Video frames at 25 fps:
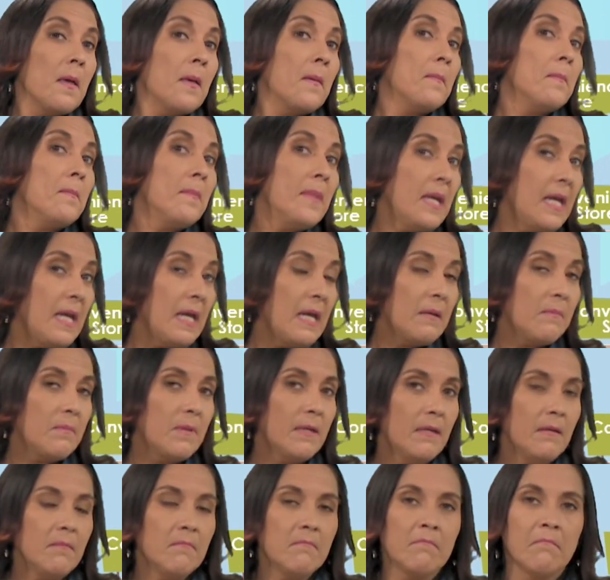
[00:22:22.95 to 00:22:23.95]

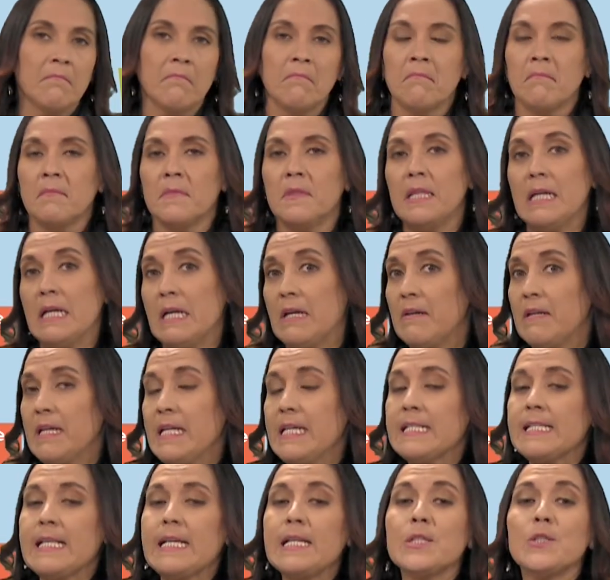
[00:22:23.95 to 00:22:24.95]
Maybe there
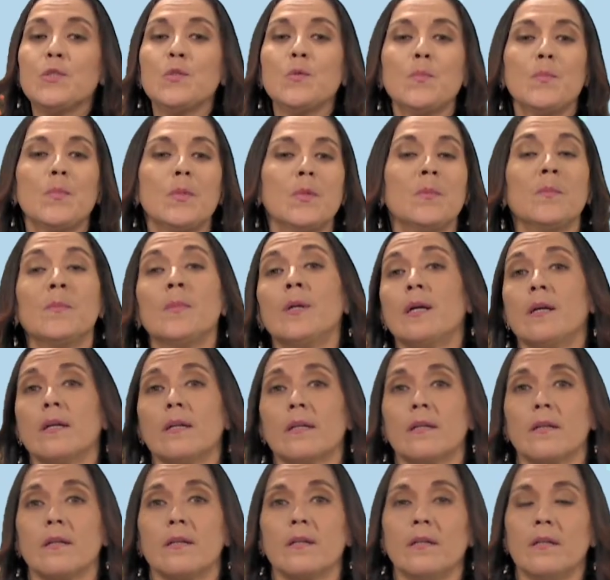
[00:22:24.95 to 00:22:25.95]
is a
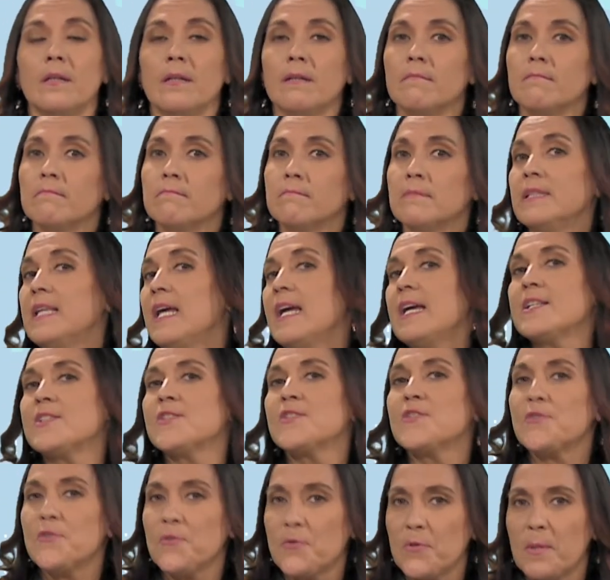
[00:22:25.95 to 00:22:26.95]
supermarket
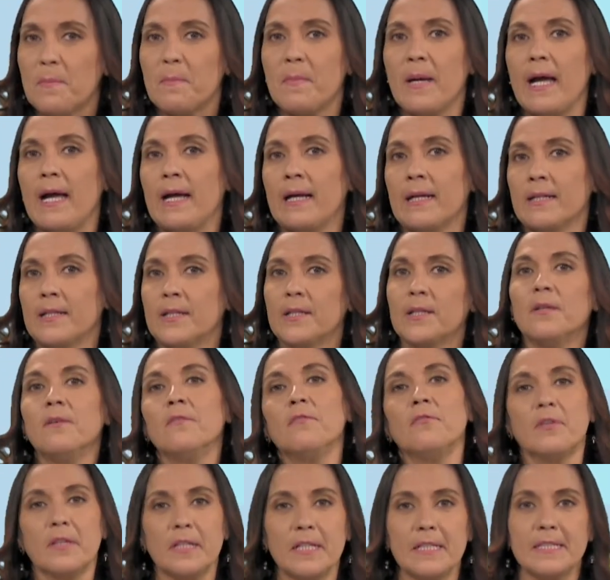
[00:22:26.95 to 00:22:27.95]
next to the bank,
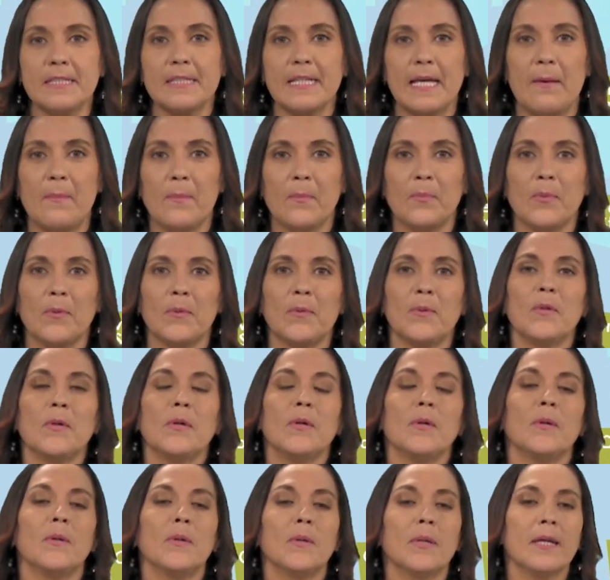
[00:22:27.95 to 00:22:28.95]
for example.
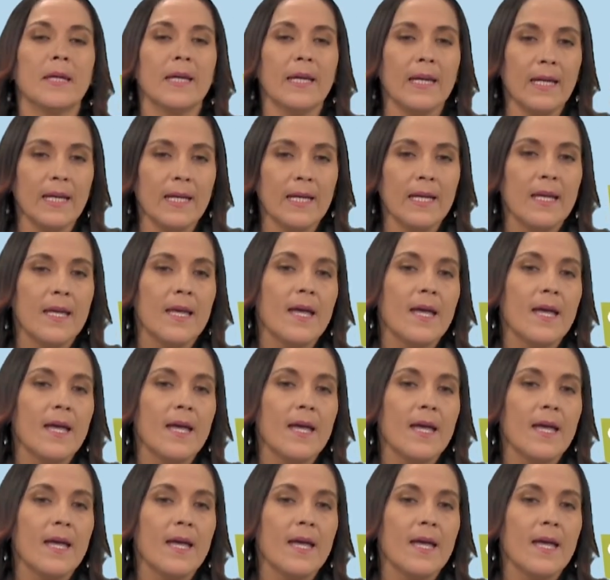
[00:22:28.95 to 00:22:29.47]
Okay,